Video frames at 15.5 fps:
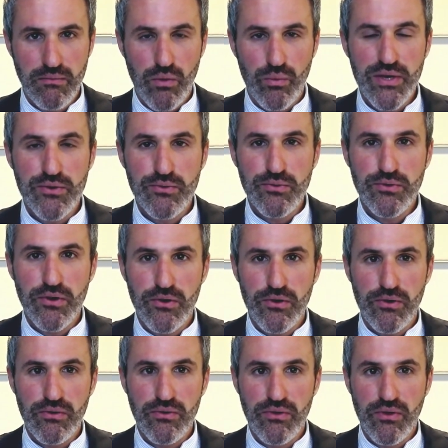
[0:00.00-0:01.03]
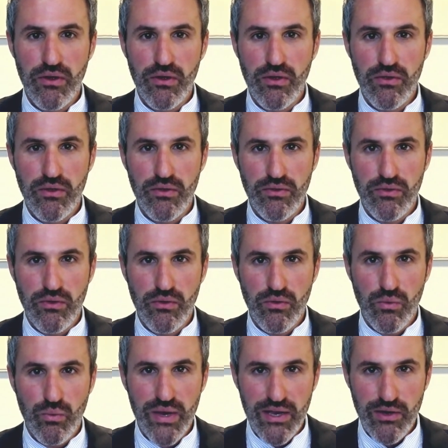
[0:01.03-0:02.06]
But we do know
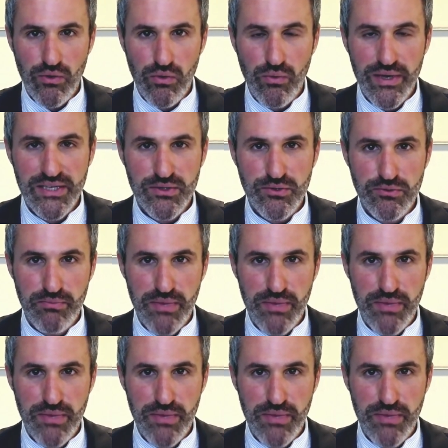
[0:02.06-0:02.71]
we can always